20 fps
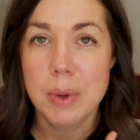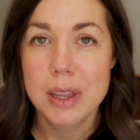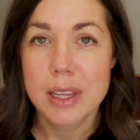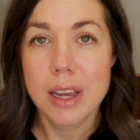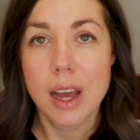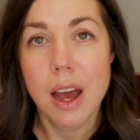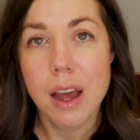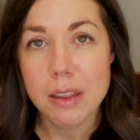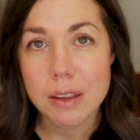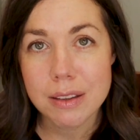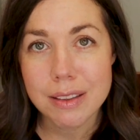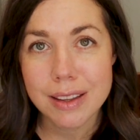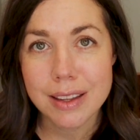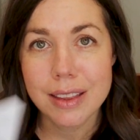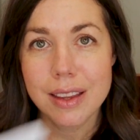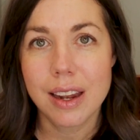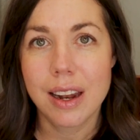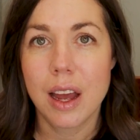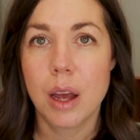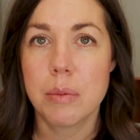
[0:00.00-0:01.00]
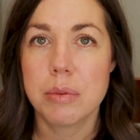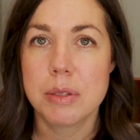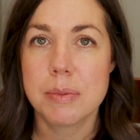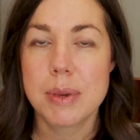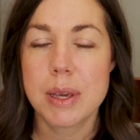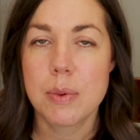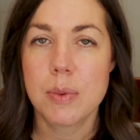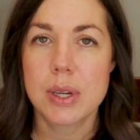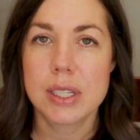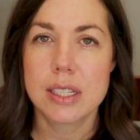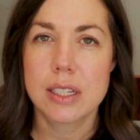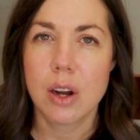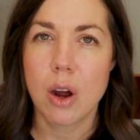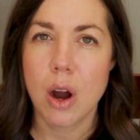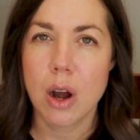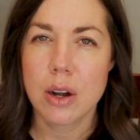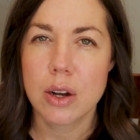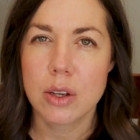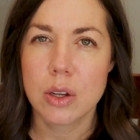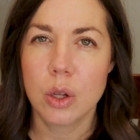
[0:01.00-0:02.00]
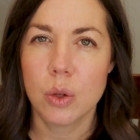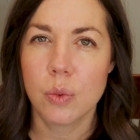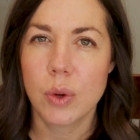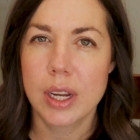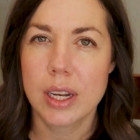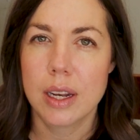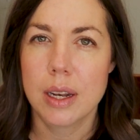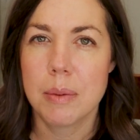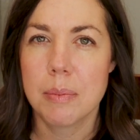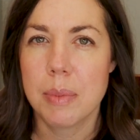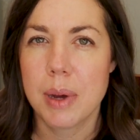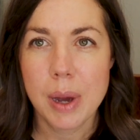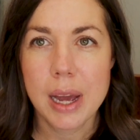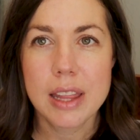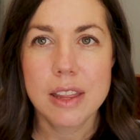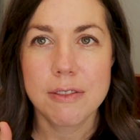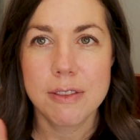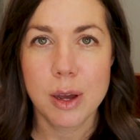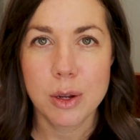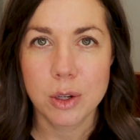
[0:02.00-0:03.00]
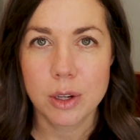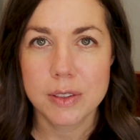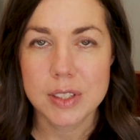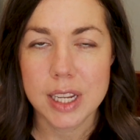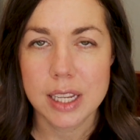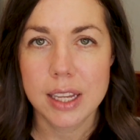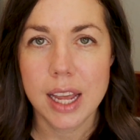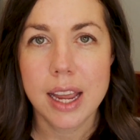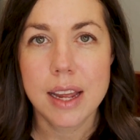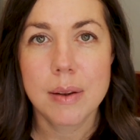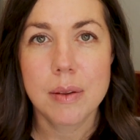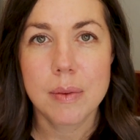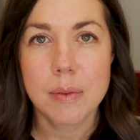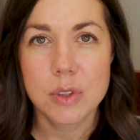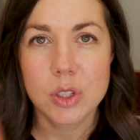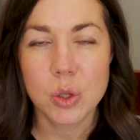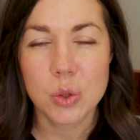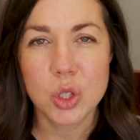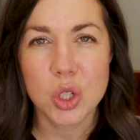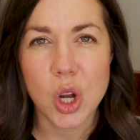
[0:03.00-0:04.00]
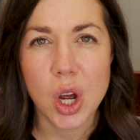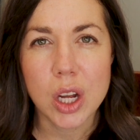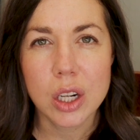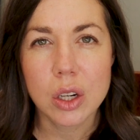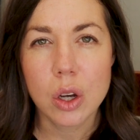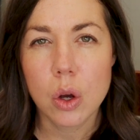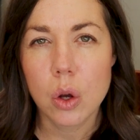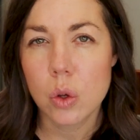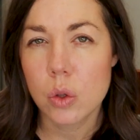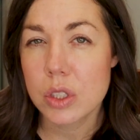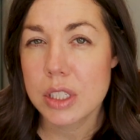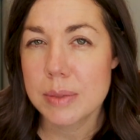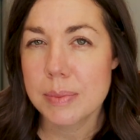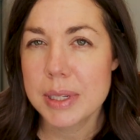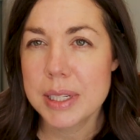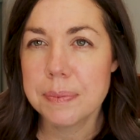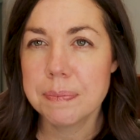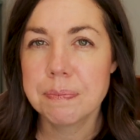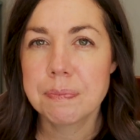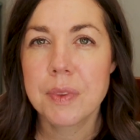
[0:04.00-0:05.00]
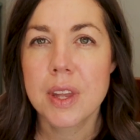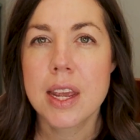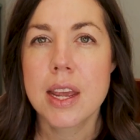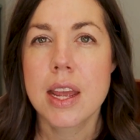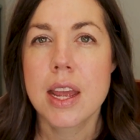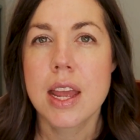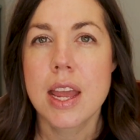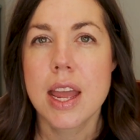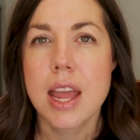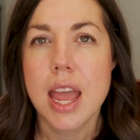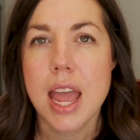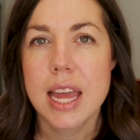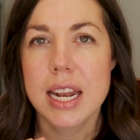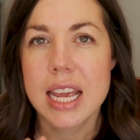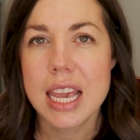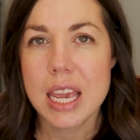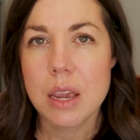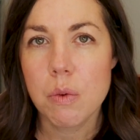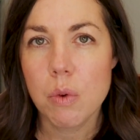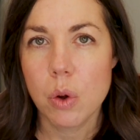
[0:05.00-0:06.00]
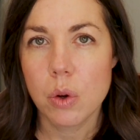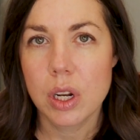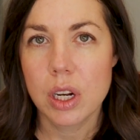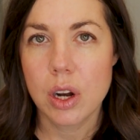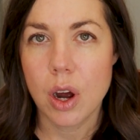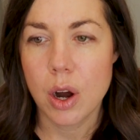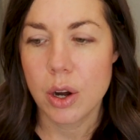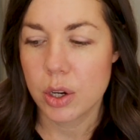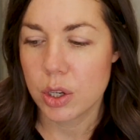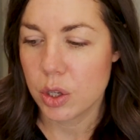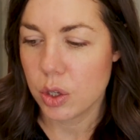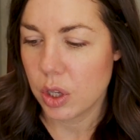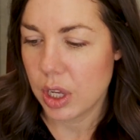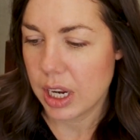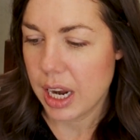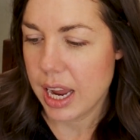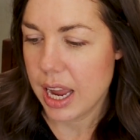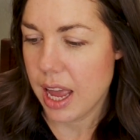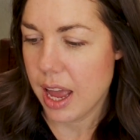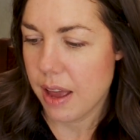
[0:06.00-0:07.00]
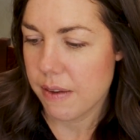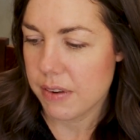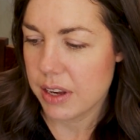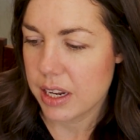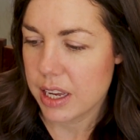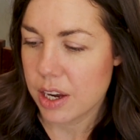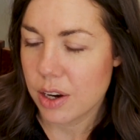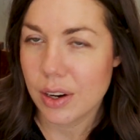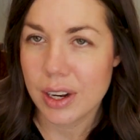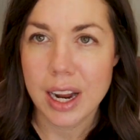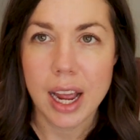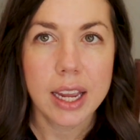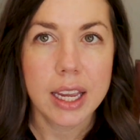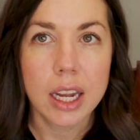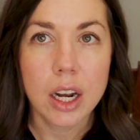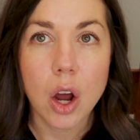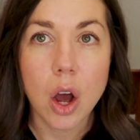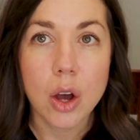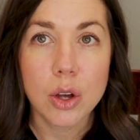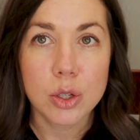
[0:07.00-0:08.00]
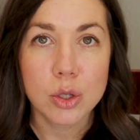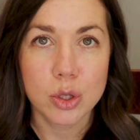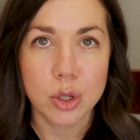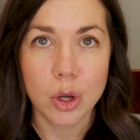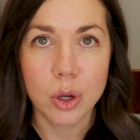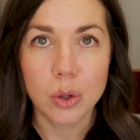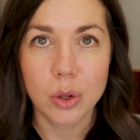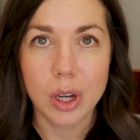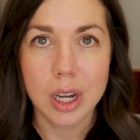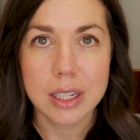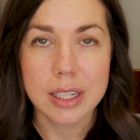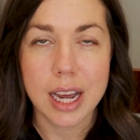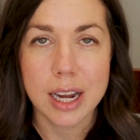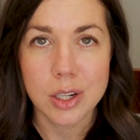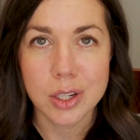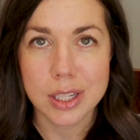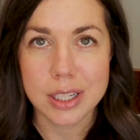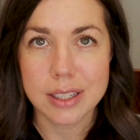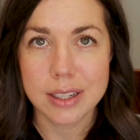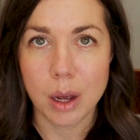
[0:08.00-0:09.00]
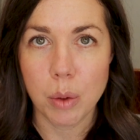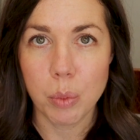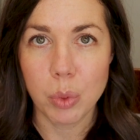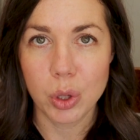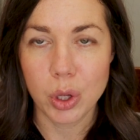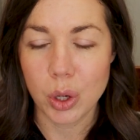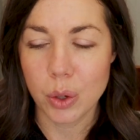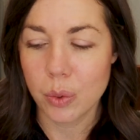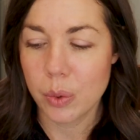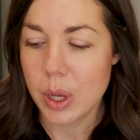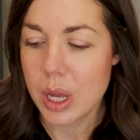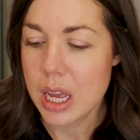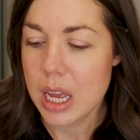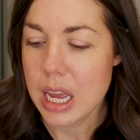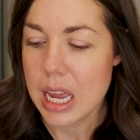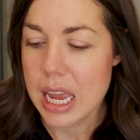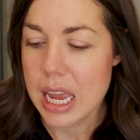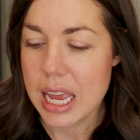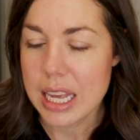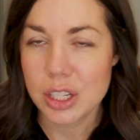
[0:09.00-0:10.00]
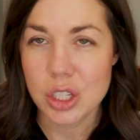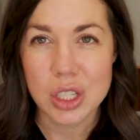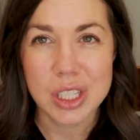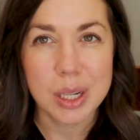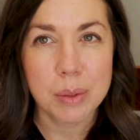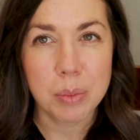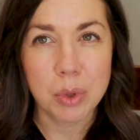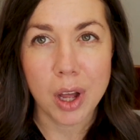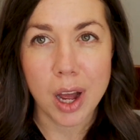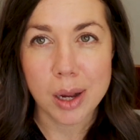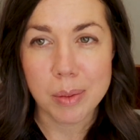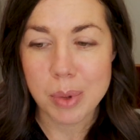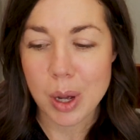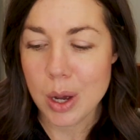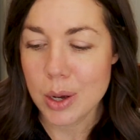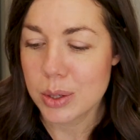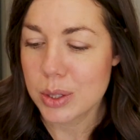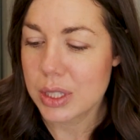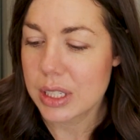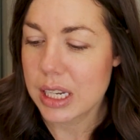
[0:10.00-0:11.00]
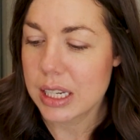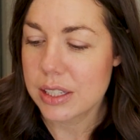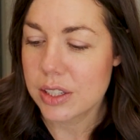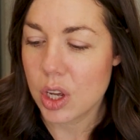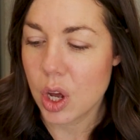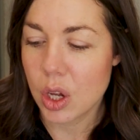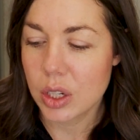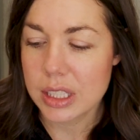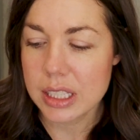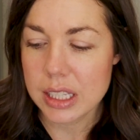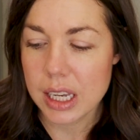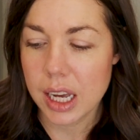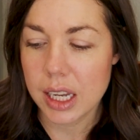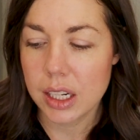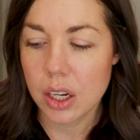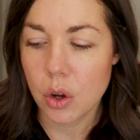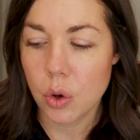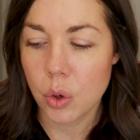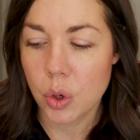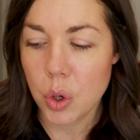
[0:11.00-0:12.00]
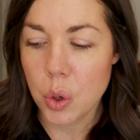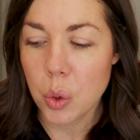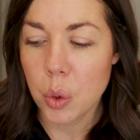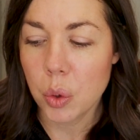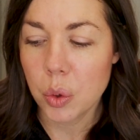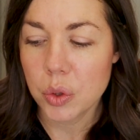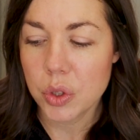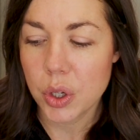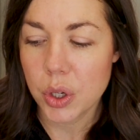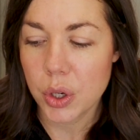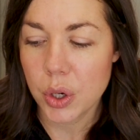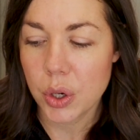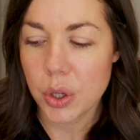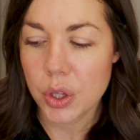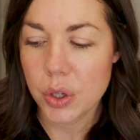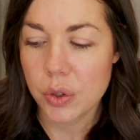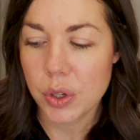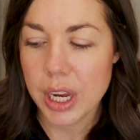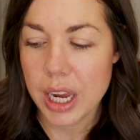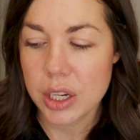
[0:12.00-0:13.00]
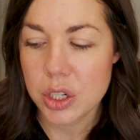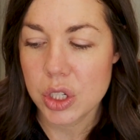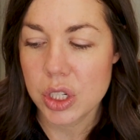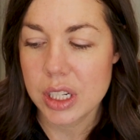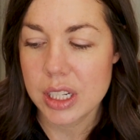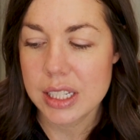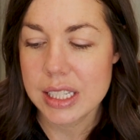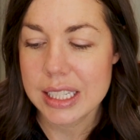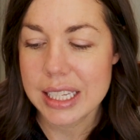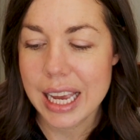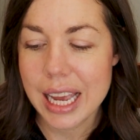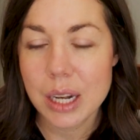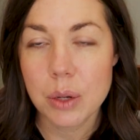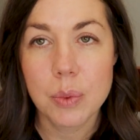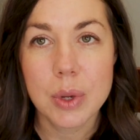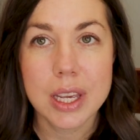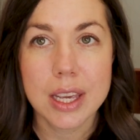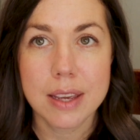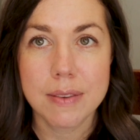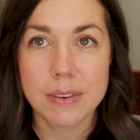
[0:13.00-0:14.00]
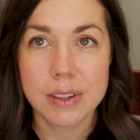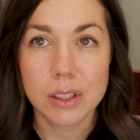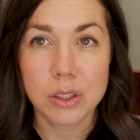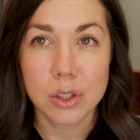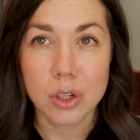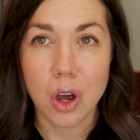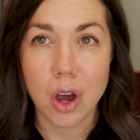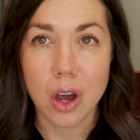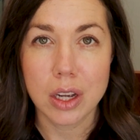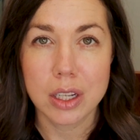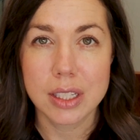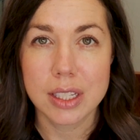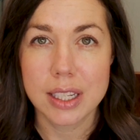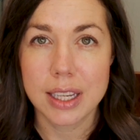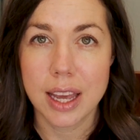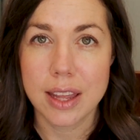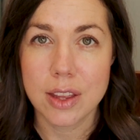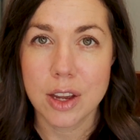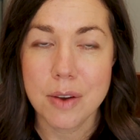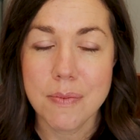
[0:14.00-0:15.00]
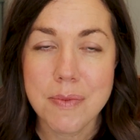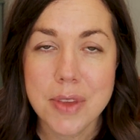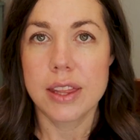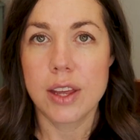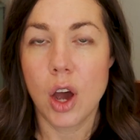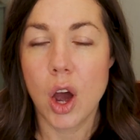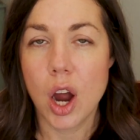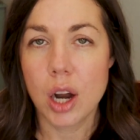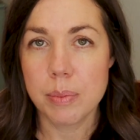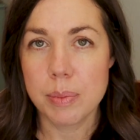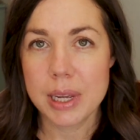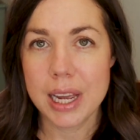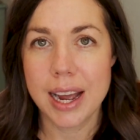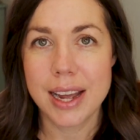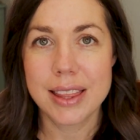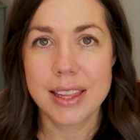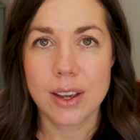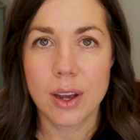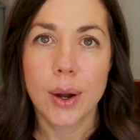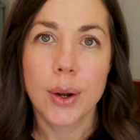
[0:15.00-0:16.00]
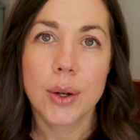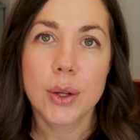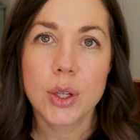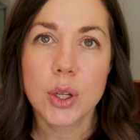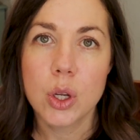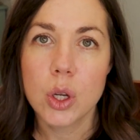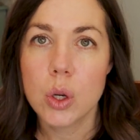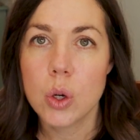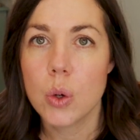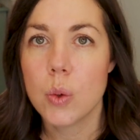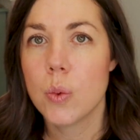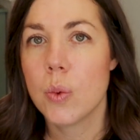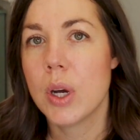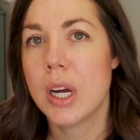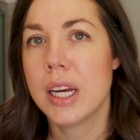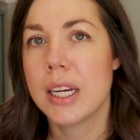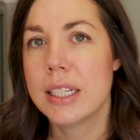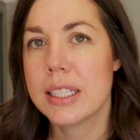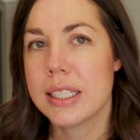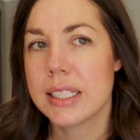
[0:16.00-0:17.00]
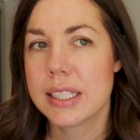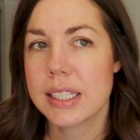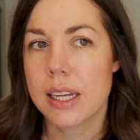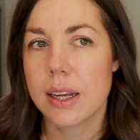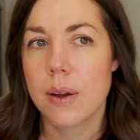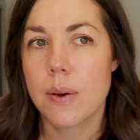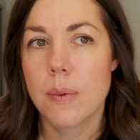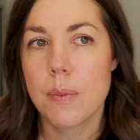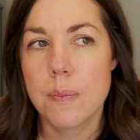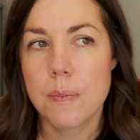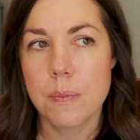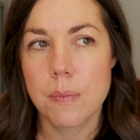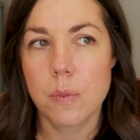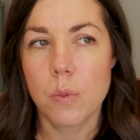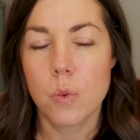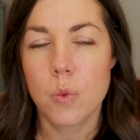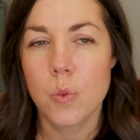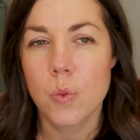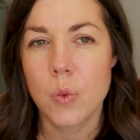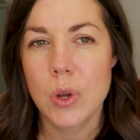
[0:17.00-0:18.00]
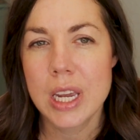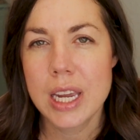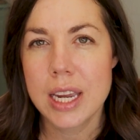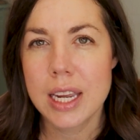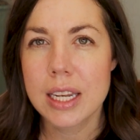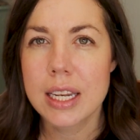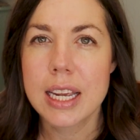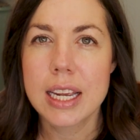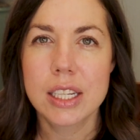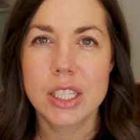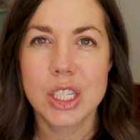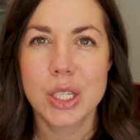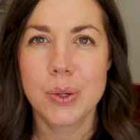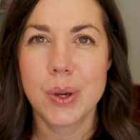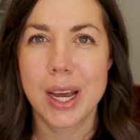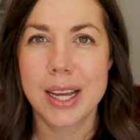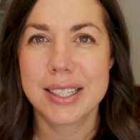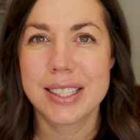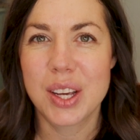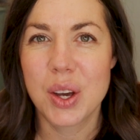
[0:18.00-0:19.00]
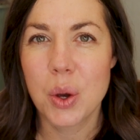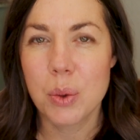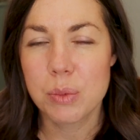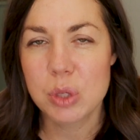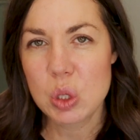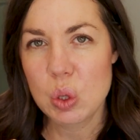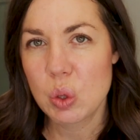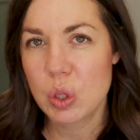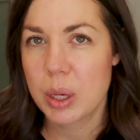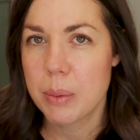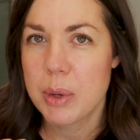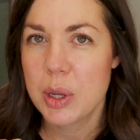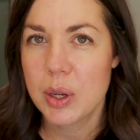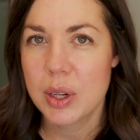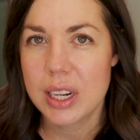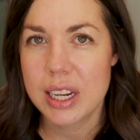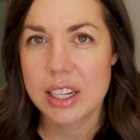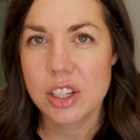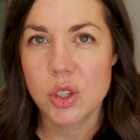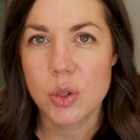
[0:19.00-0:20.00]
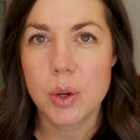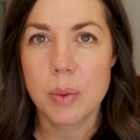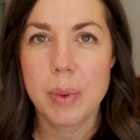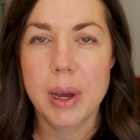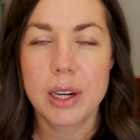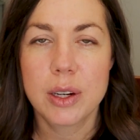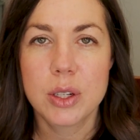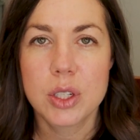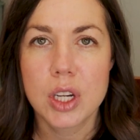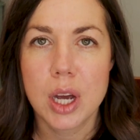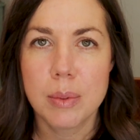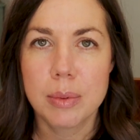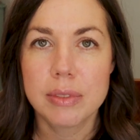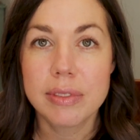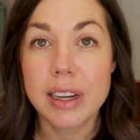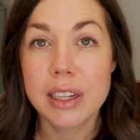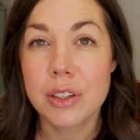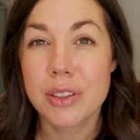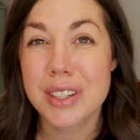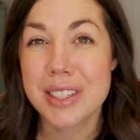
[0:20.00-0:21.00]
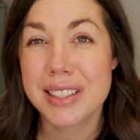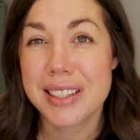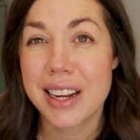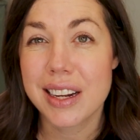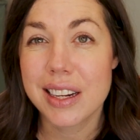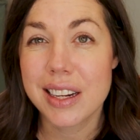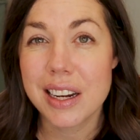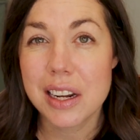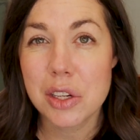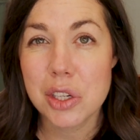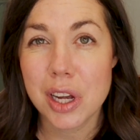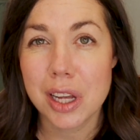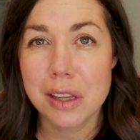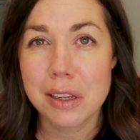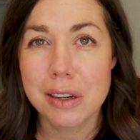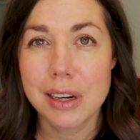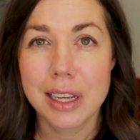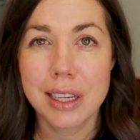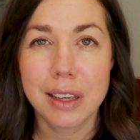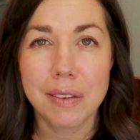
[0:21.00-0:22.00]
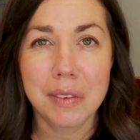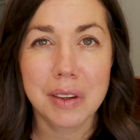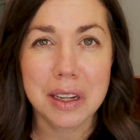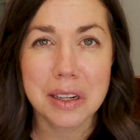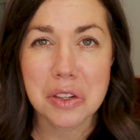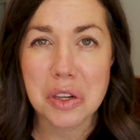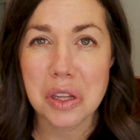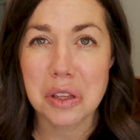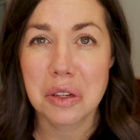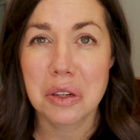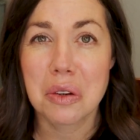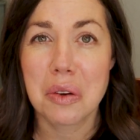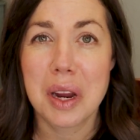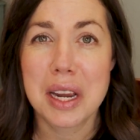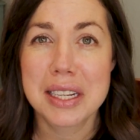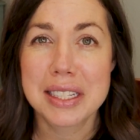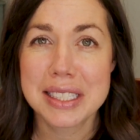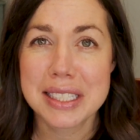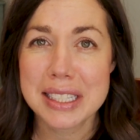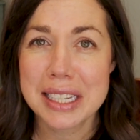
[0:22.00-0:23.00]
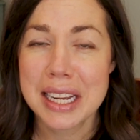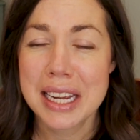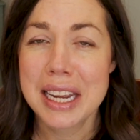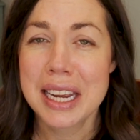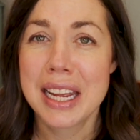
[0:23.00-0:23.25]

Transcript: But the other thing that helped me was an article written by the founder of Sonlight, so John Holzman. And he wrote an article, and I have it here, and I can also attach this down below. It's just a blog post. It's called Young or Old Earth Creationists, Can We Even Talk Together? The heart behind the article was, we need to, as a homeschool community, do a better job of understanding each other and giving each other grace.